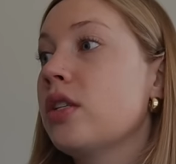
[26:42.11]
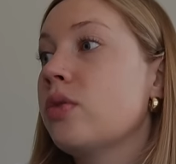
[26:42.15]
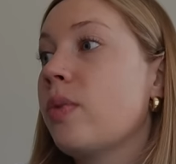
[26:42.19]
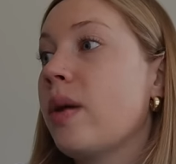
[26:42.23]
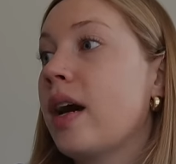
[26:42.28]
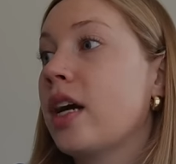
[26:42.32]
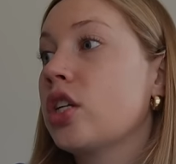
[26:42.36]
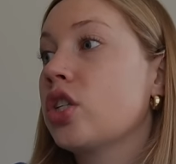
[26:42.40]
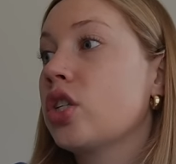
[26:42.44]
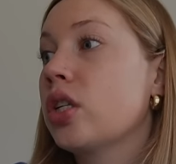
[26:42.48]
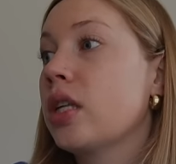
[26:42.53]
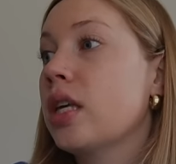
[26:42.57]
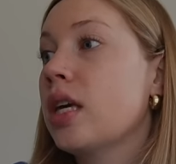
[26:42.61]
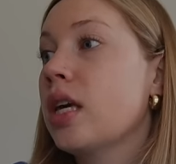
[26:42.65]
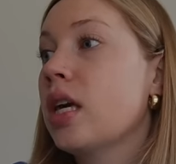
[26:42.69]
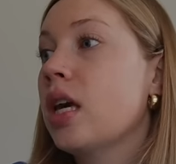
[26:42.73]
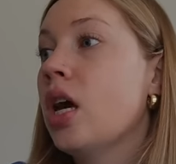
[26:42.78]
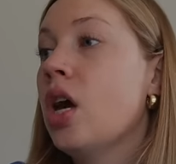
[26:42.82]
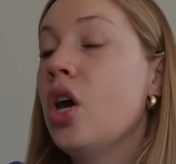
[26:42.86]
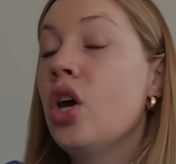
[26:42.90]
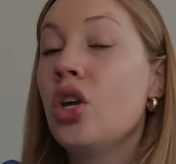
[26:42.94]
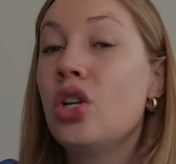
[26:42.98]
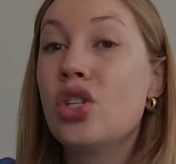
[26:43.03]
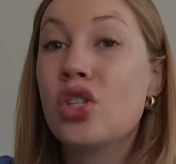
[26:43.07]
We actually
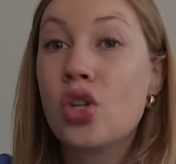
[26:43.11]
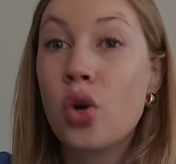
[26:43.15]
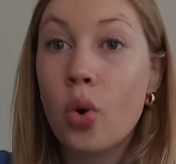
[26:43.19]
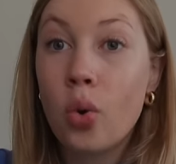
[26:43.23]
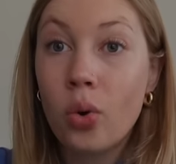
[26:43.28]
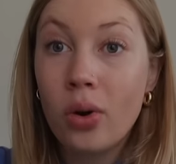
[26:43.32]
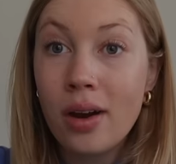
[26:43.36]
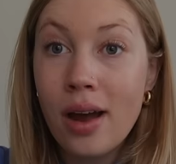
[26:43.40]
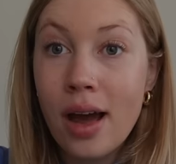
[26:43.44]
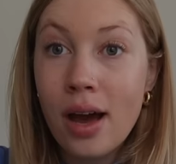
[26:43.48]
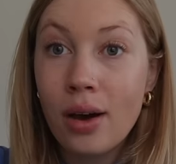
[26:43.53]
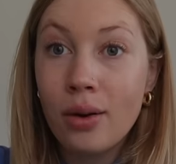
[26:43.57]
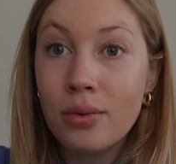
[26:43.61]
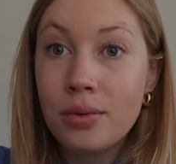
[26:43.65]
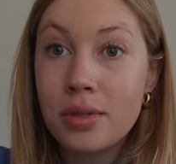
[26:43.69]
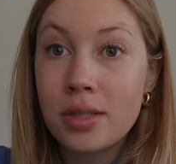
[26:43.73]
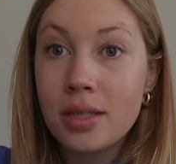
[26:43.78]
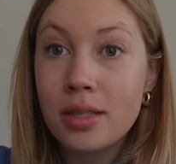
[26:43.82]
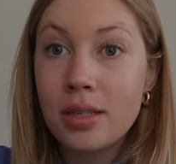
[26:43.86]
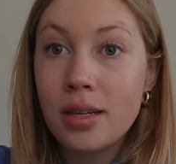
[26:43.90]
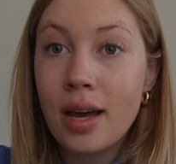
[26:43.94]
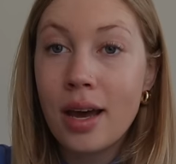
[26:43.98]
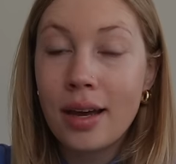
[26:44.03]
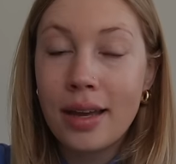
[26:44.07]
tore
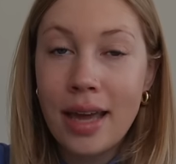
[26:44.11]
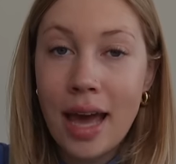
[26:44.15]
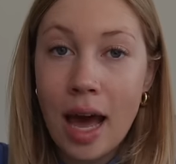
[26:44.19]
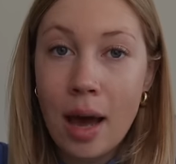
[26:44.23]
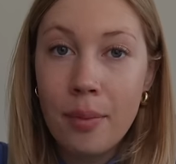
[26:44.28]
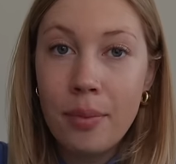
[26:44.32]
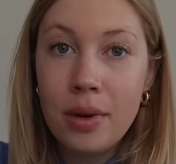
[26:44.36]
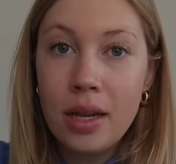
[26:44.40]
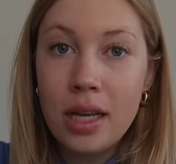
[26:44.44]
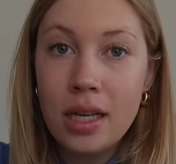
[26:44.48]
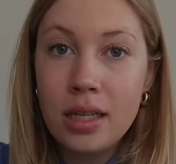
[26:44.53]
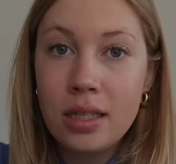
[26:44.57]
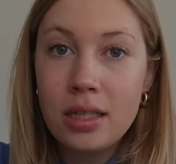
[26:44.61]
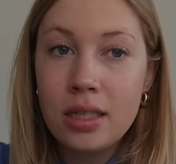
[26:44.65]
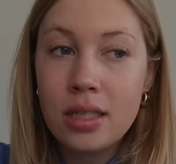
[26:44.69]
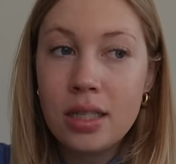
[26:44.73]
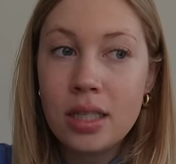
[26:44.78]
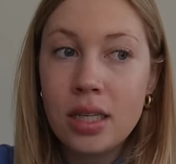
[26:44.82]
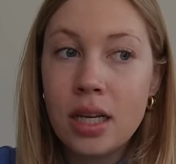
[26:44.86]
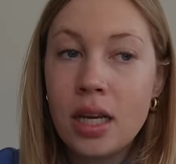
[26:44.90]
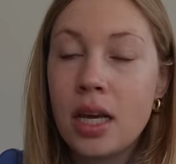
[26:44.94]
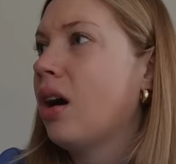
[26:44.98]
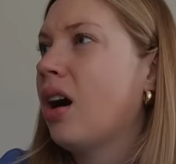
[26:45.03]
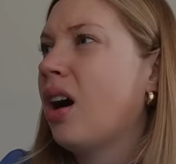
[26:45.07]
out a cabinet.